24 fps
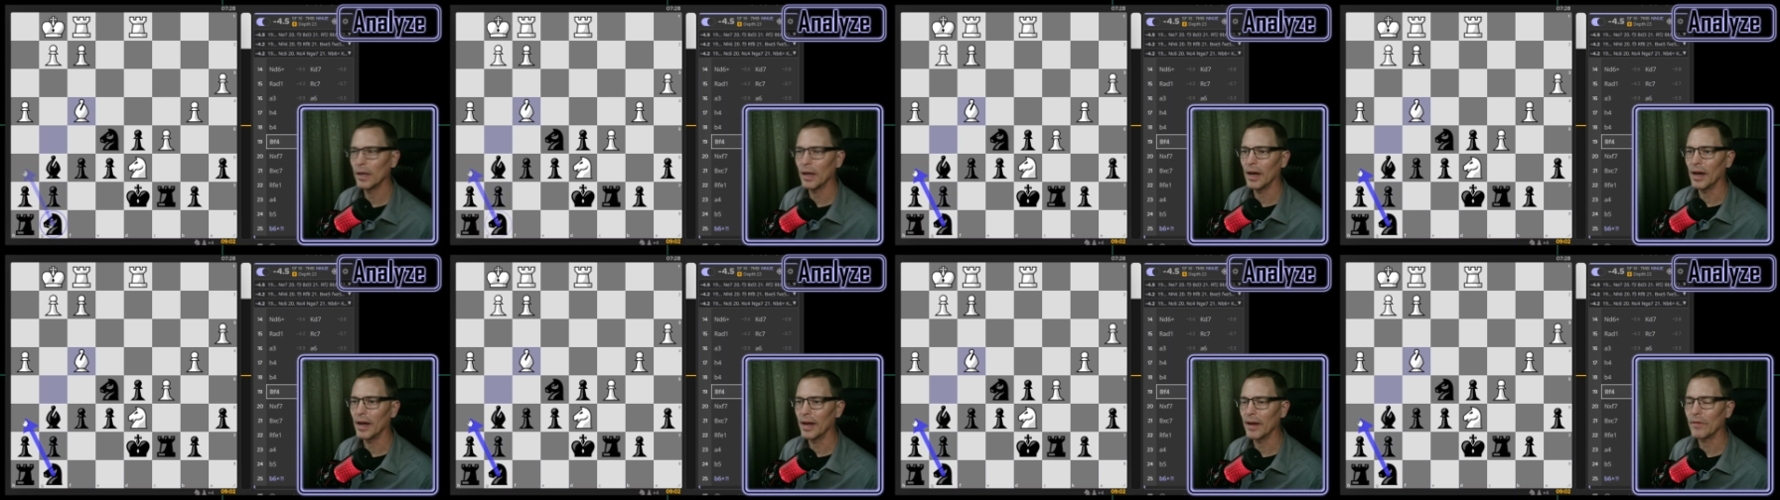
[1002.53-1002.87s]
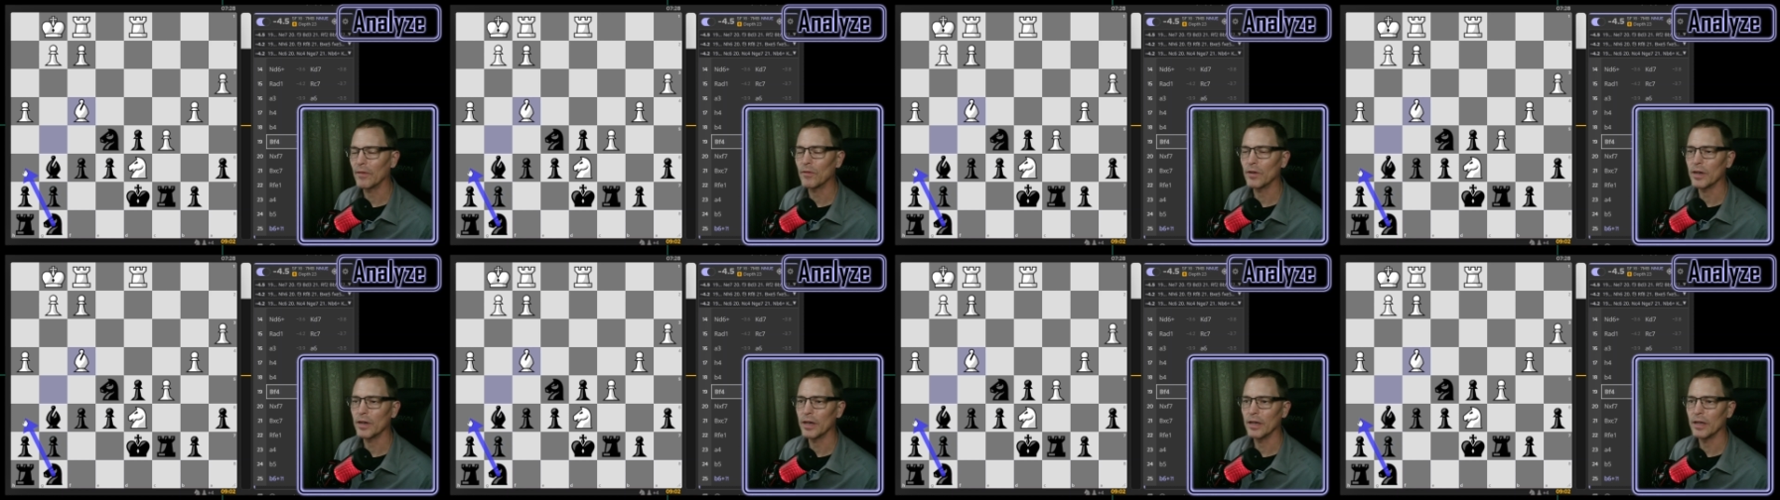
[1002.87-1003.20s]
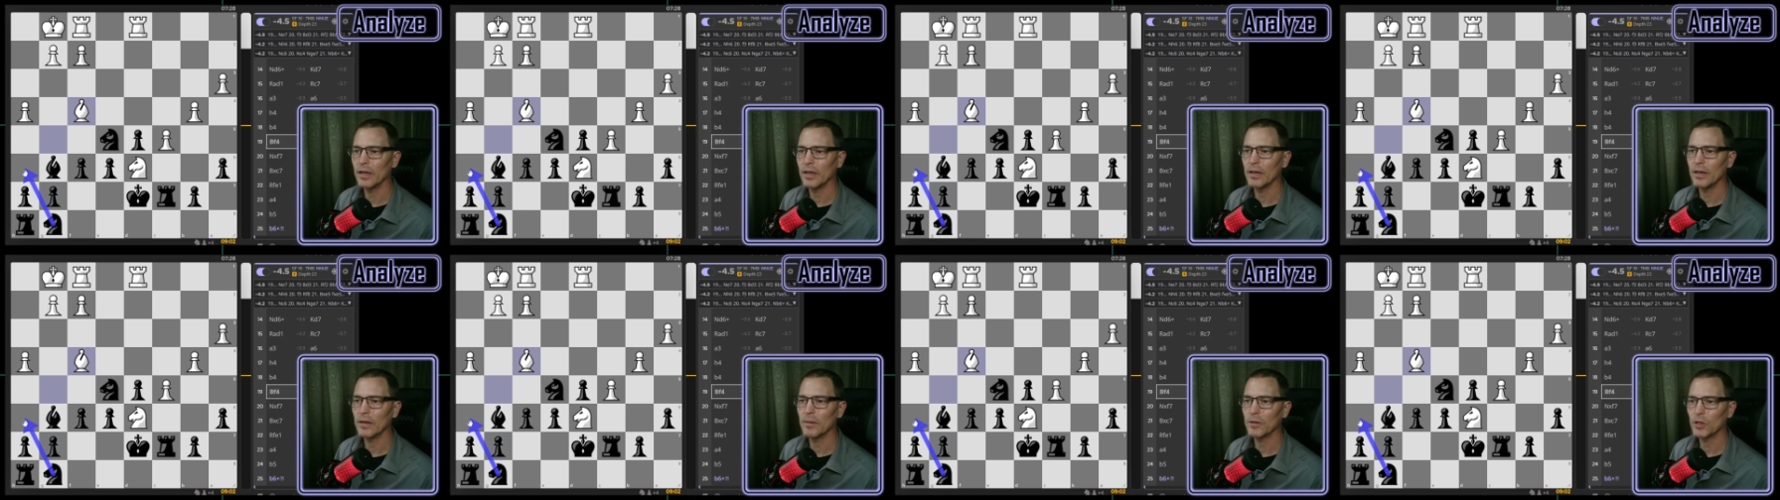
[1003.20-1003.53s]
uh,
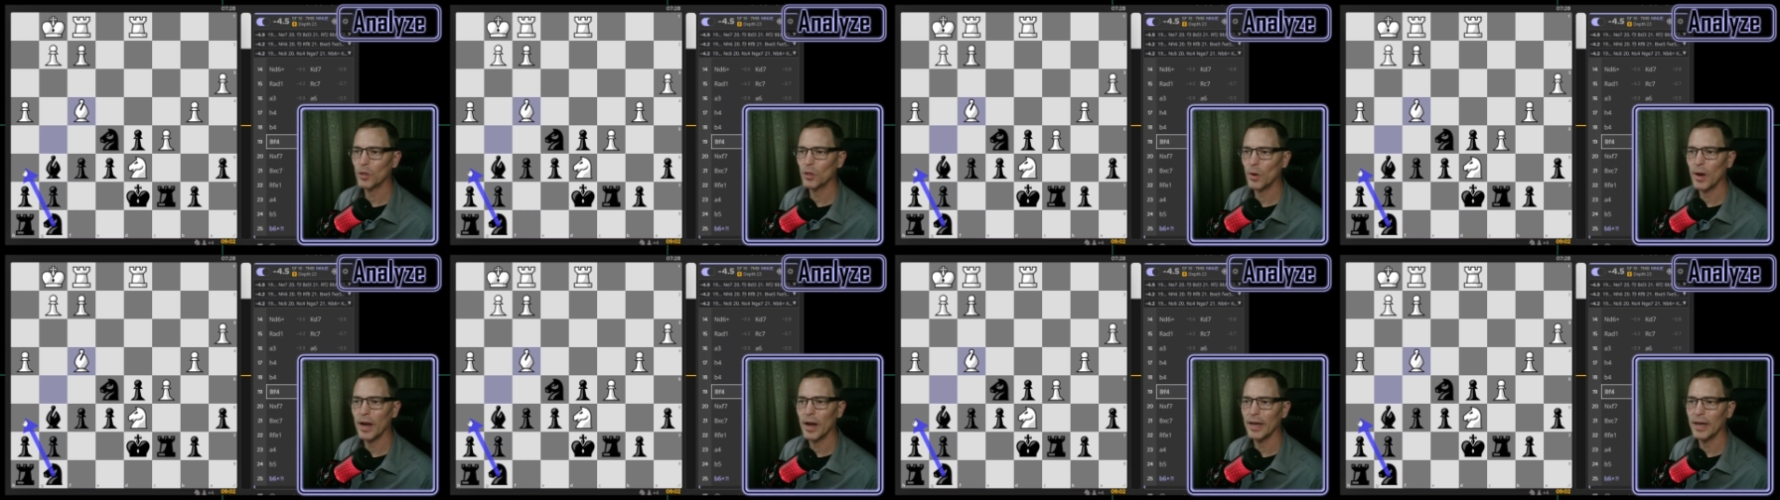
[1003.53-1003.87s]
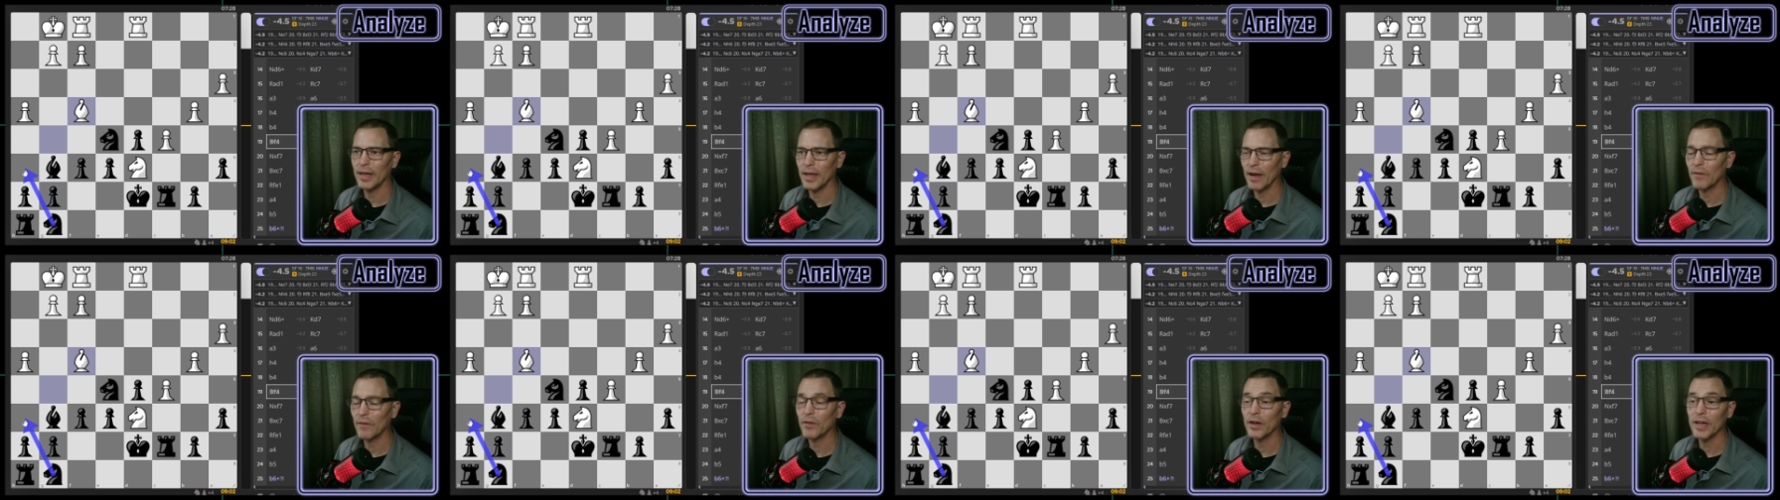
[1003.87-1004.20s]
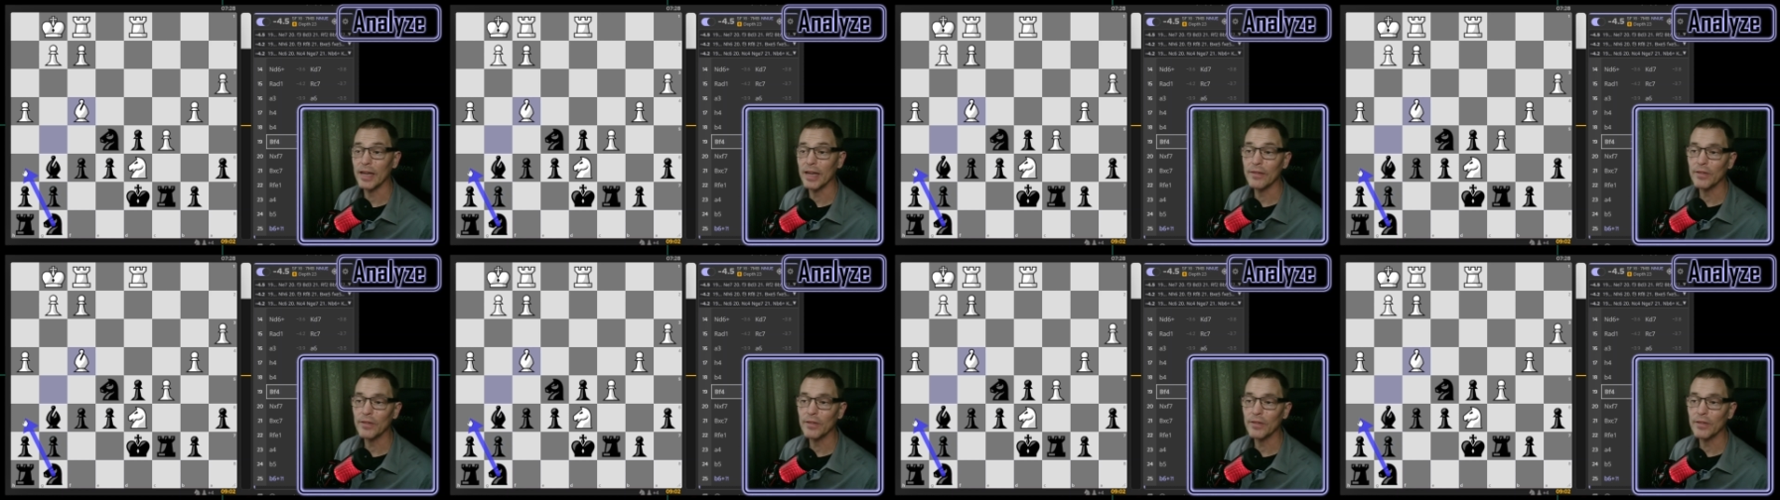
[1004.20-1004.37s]
every trade, every